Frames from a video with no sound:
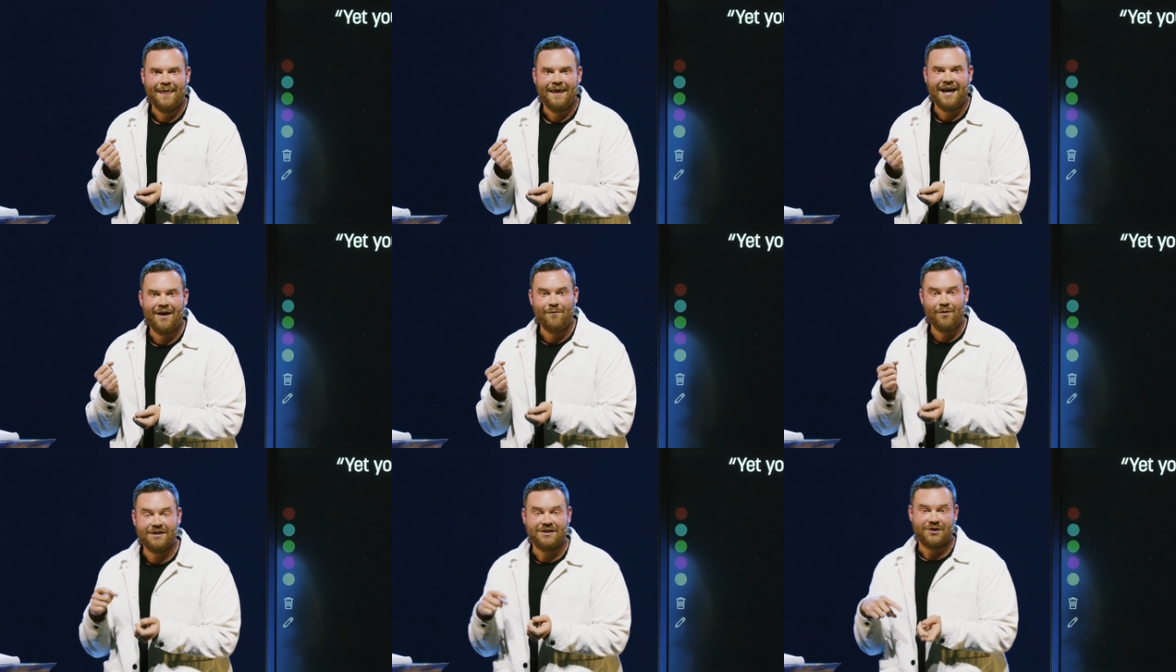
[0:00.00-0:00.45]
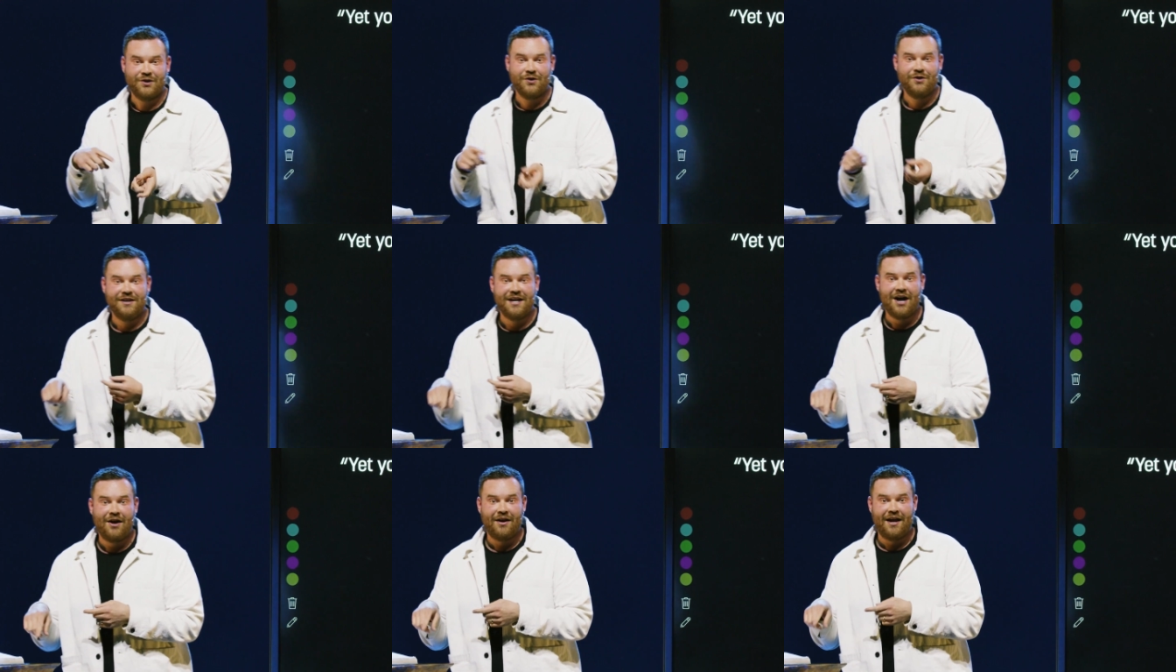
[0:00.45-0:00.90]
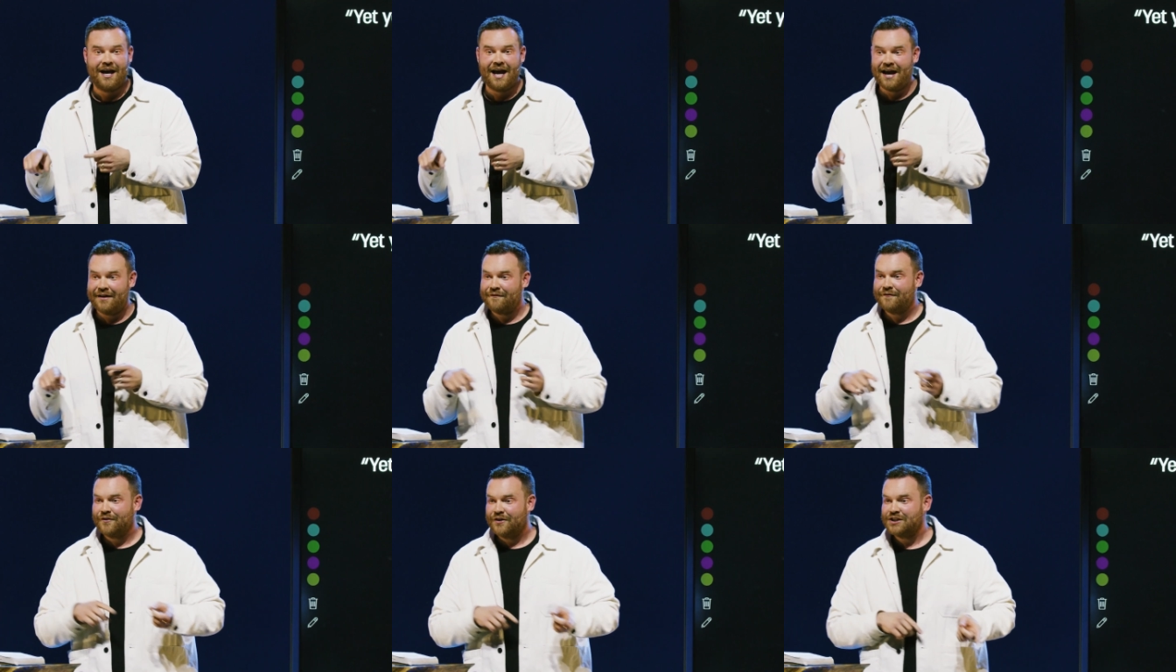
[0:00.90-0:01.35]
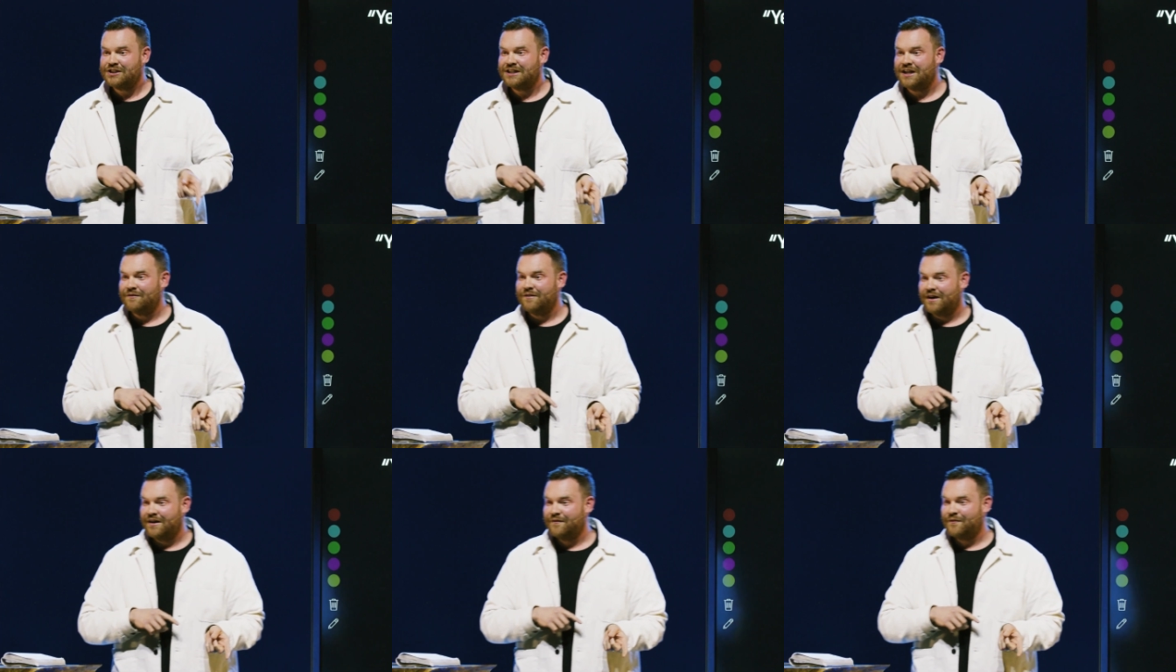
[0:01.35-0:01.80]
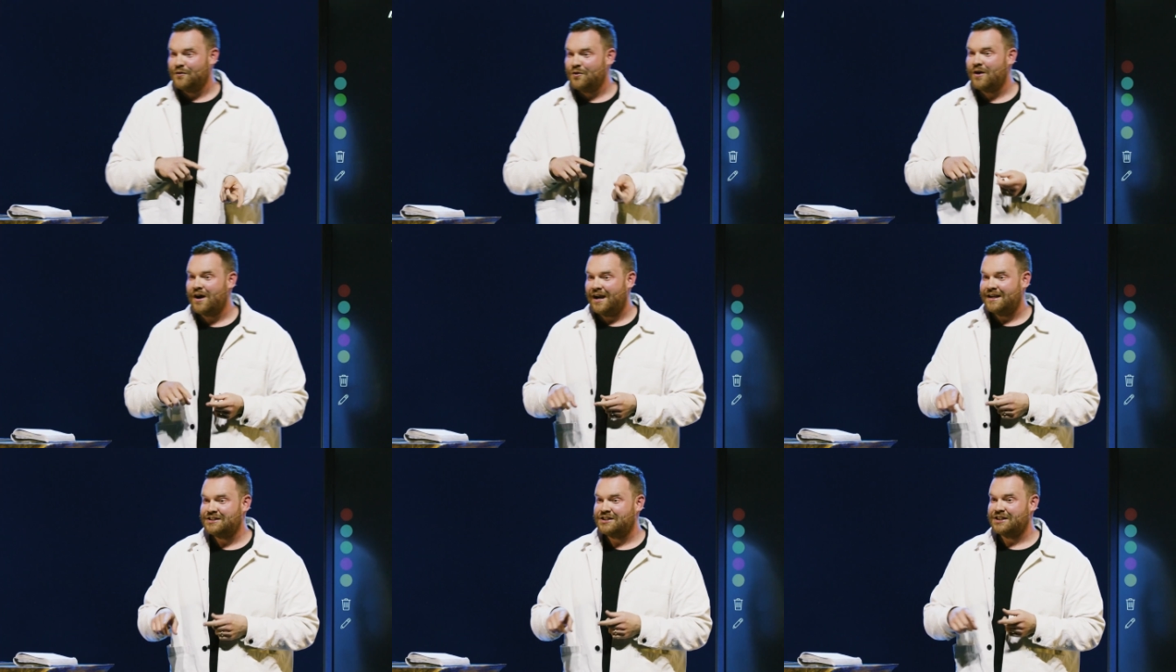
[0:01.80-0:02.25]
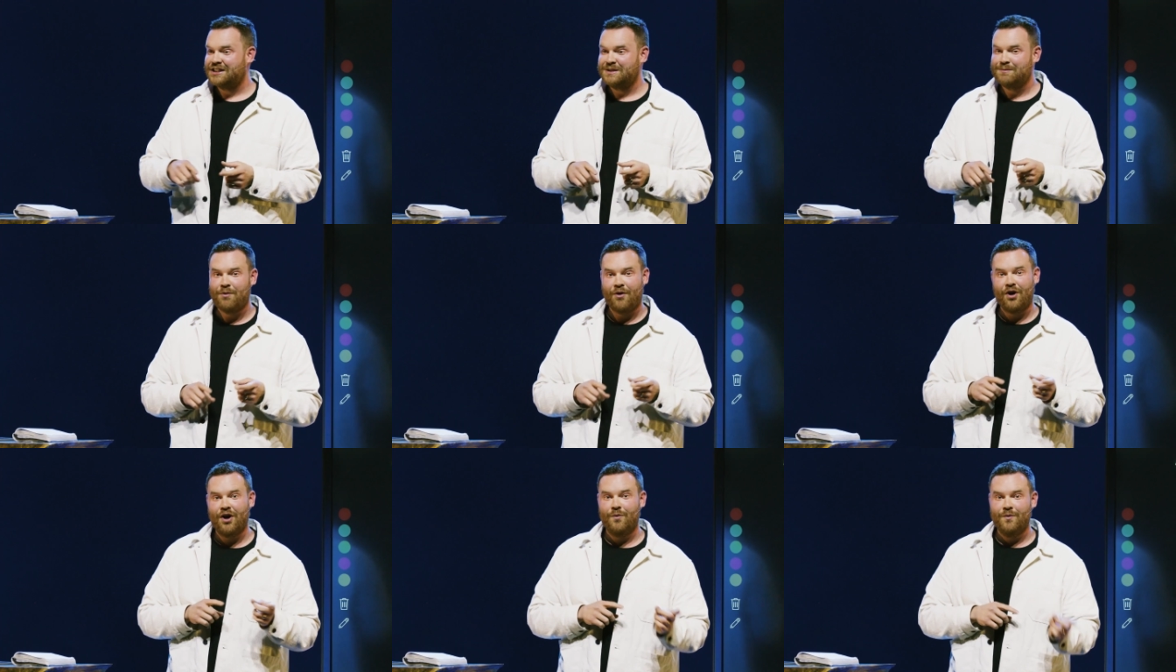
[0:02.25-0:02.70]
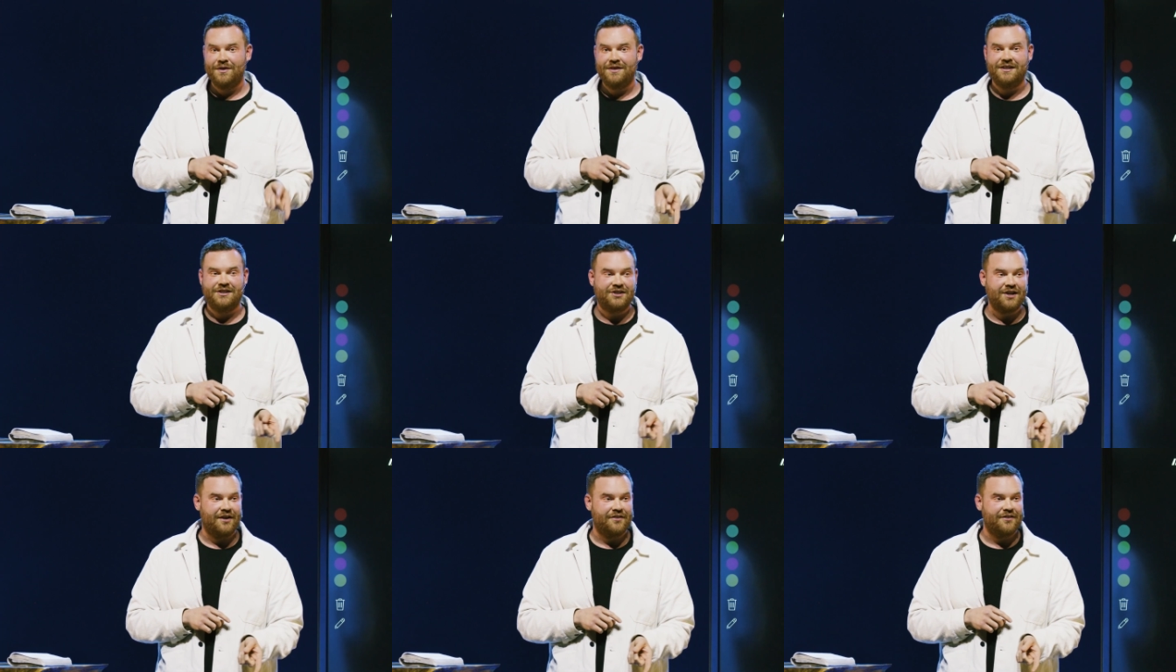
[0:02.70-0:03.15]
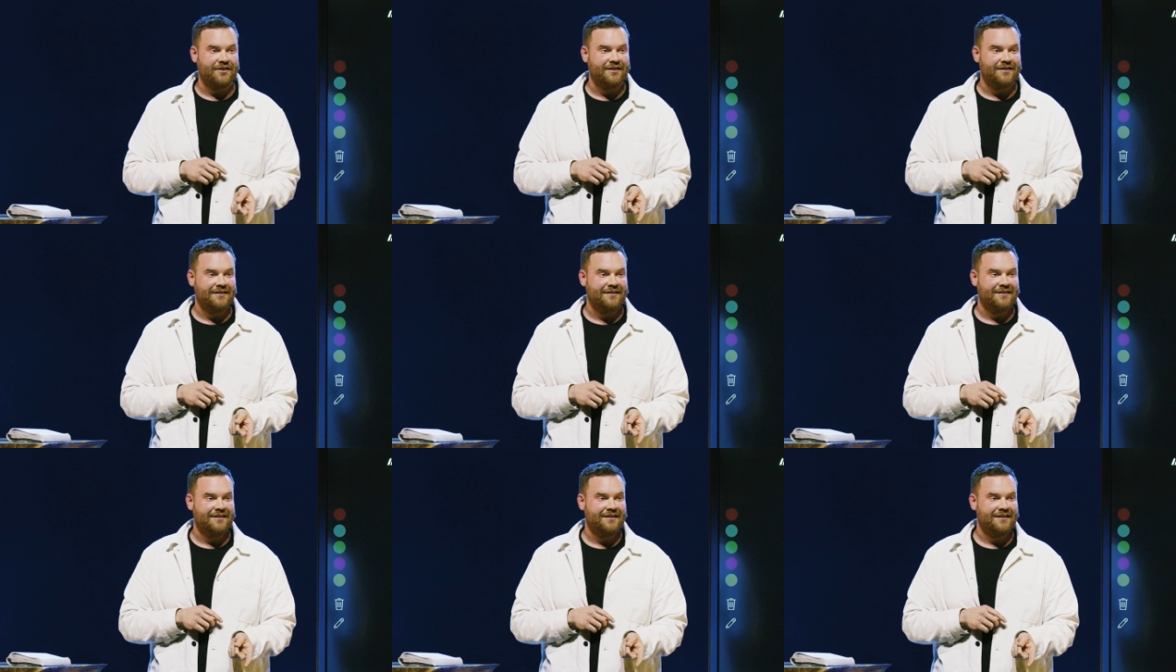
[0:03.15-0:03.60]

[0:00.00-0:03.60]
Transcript: And what turned out at first of a few guys just sparring with each other,